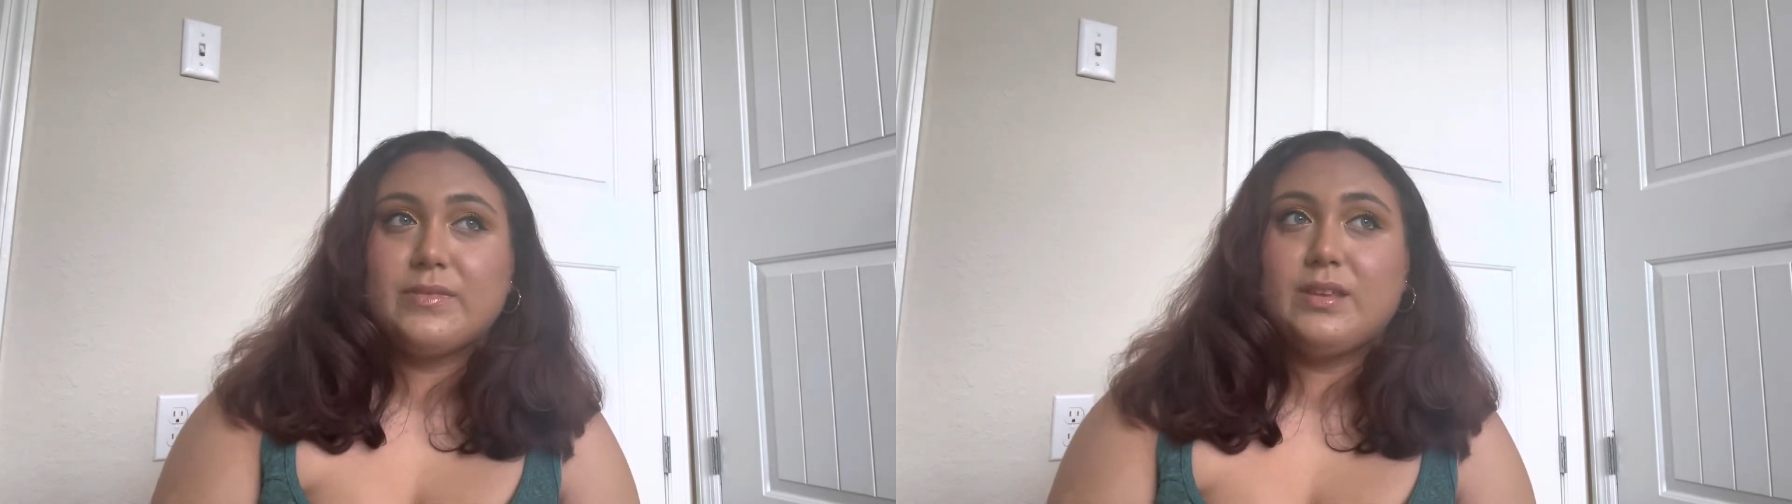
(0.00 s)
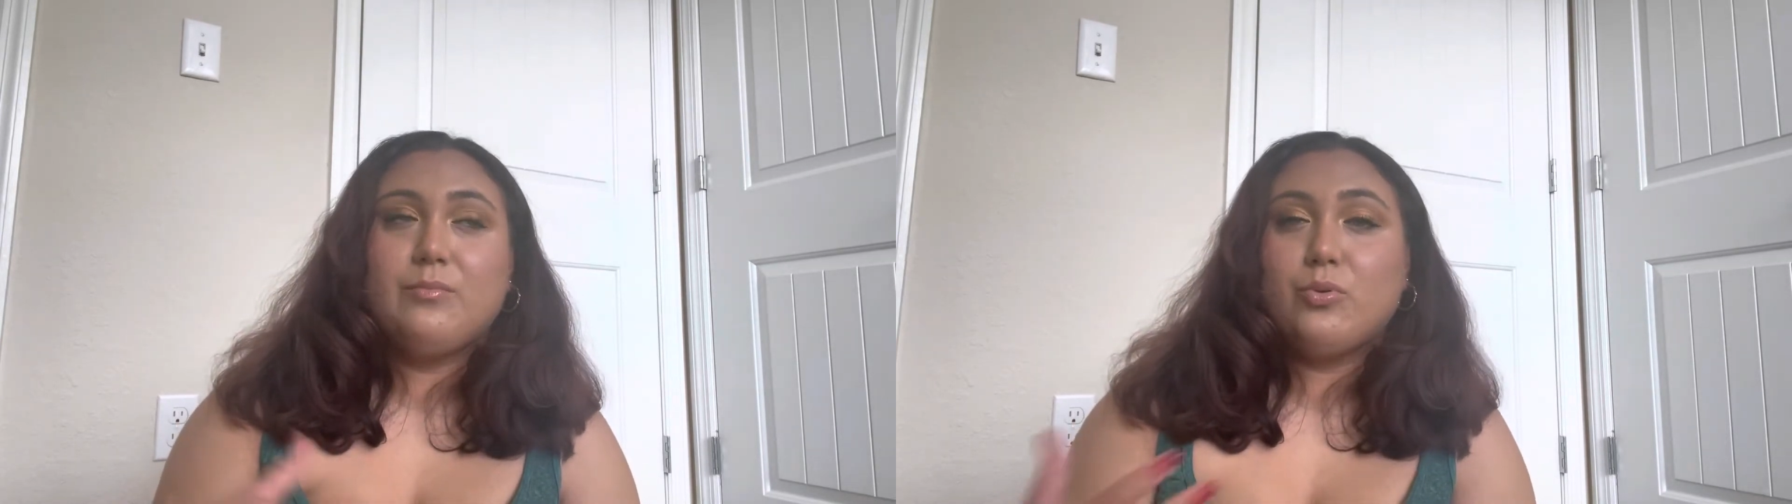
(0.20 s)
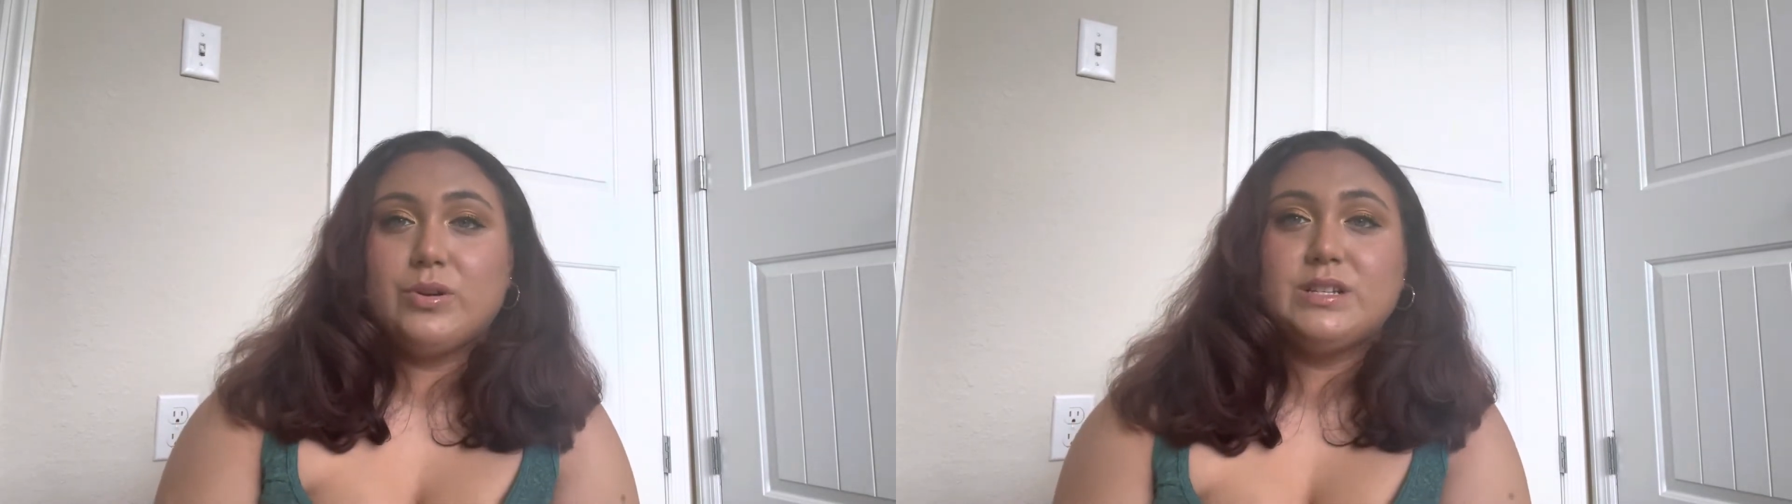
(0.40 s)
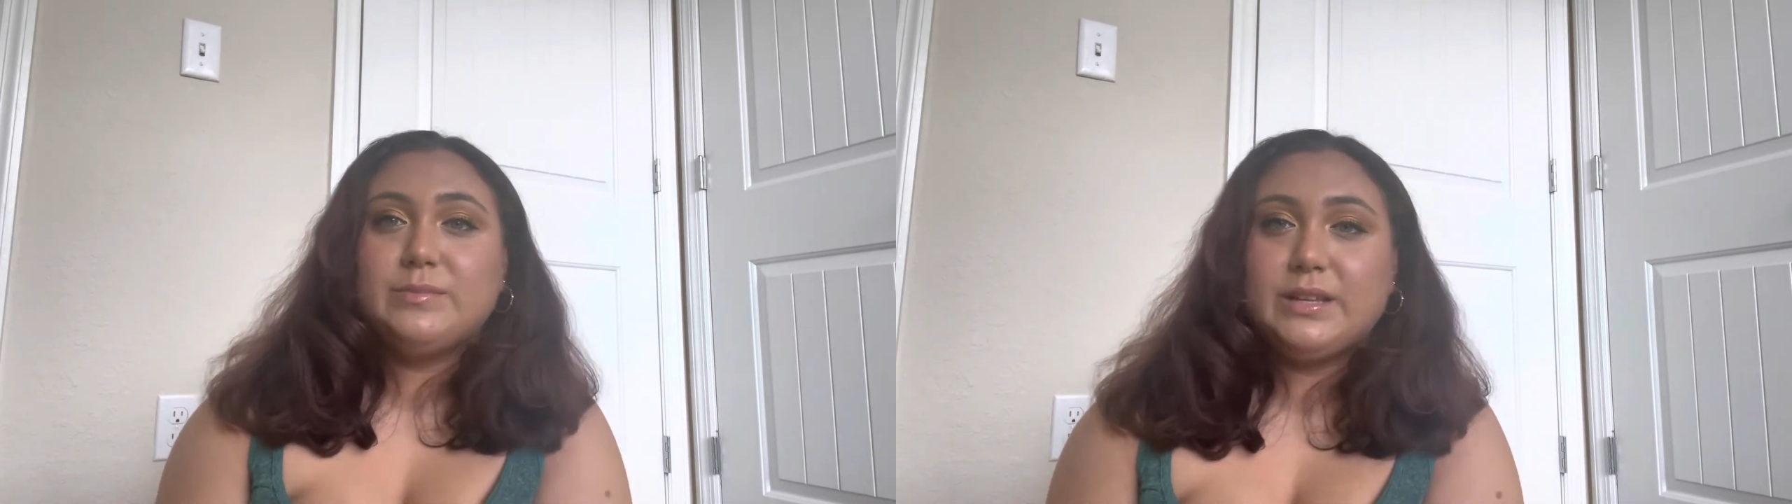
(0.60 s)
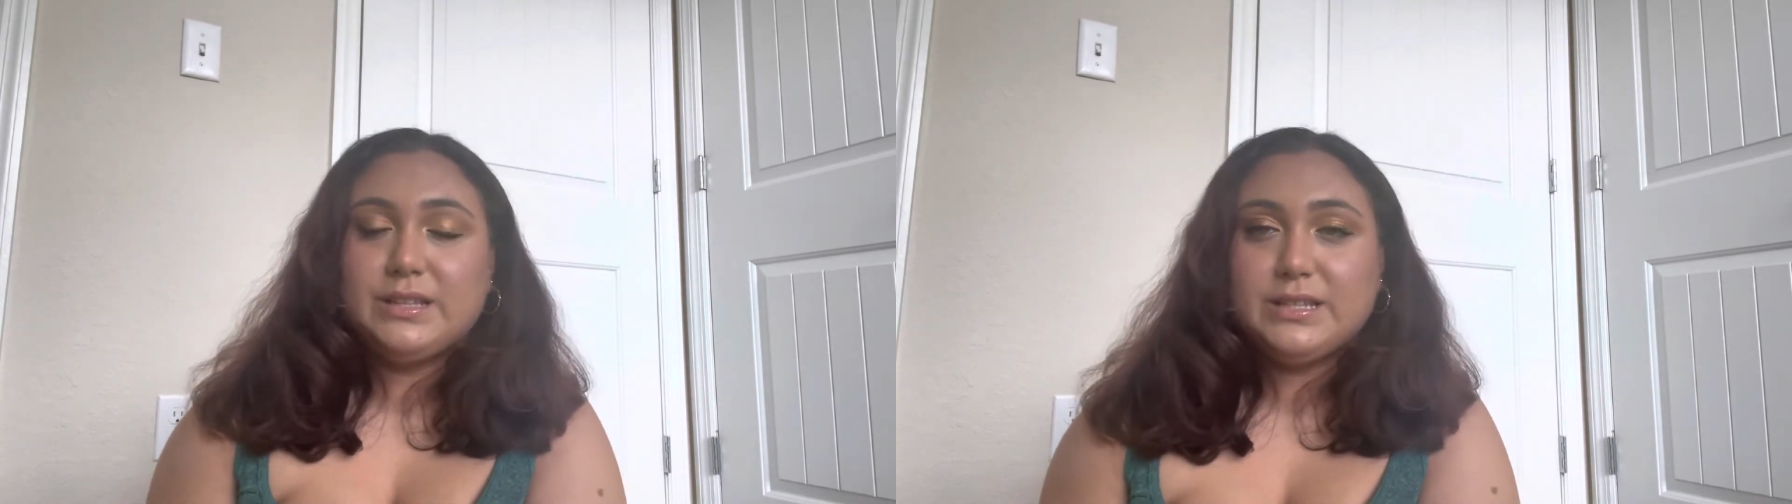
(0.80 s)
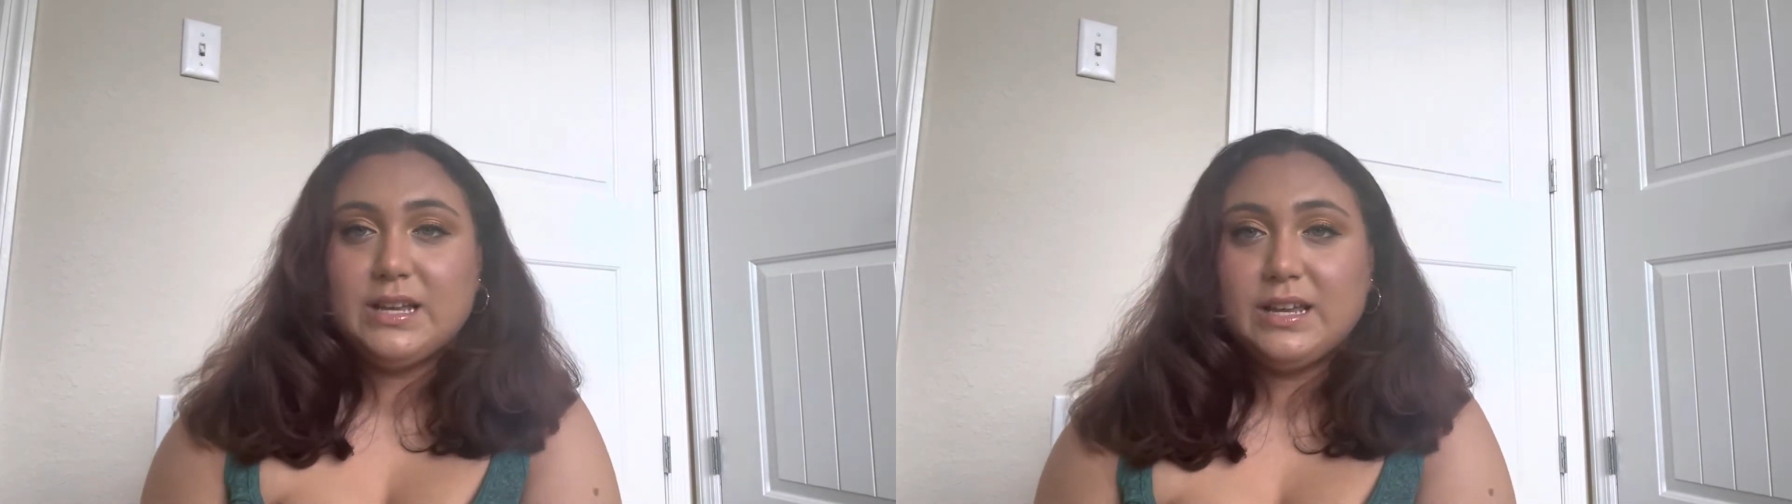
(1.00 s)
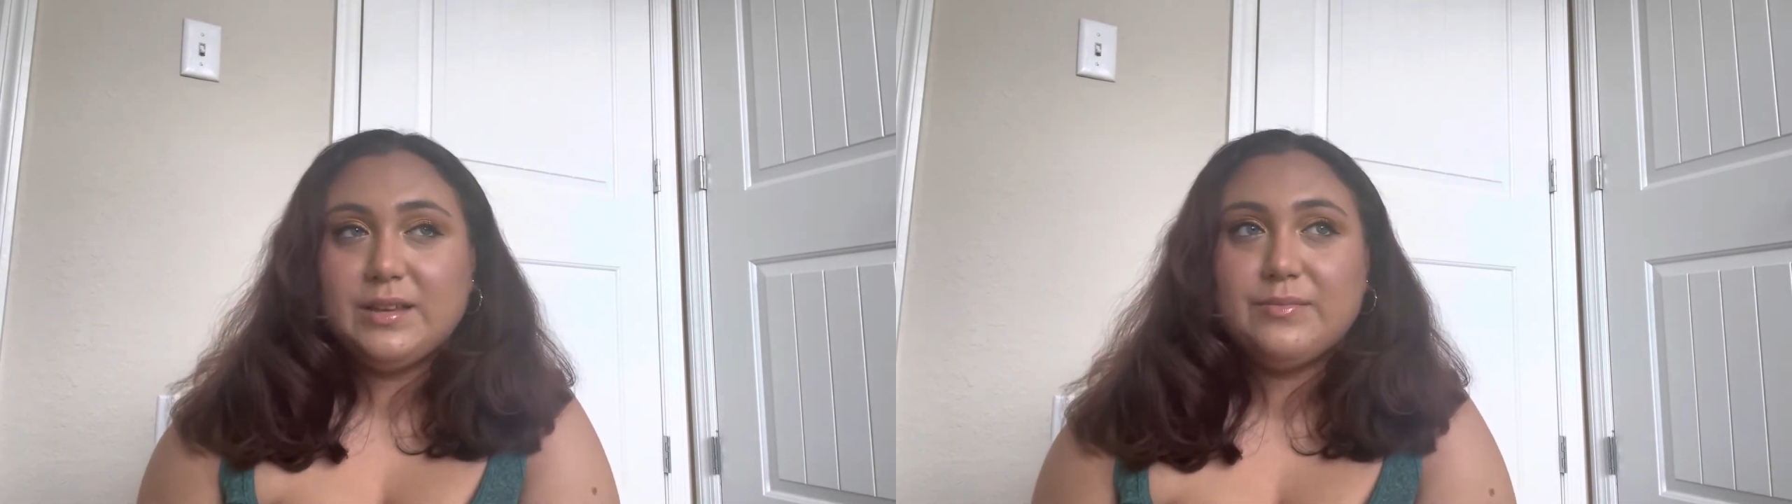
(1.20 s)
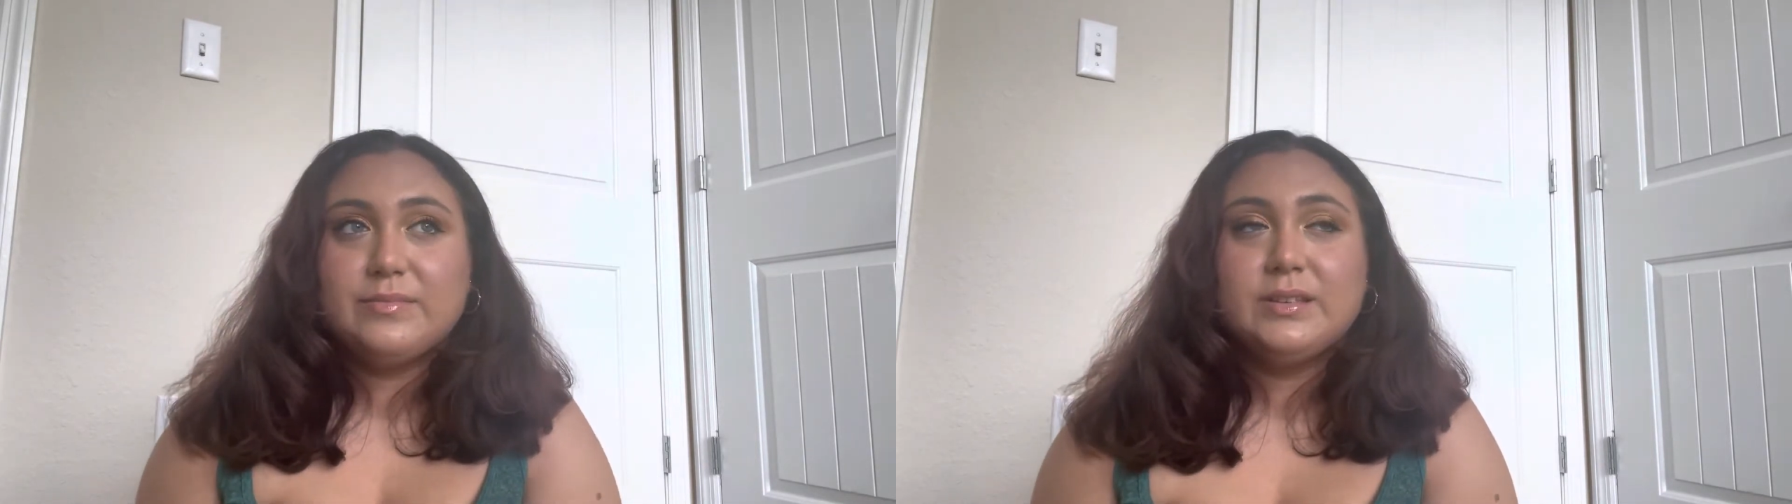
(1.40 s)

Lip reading: important to me at the time,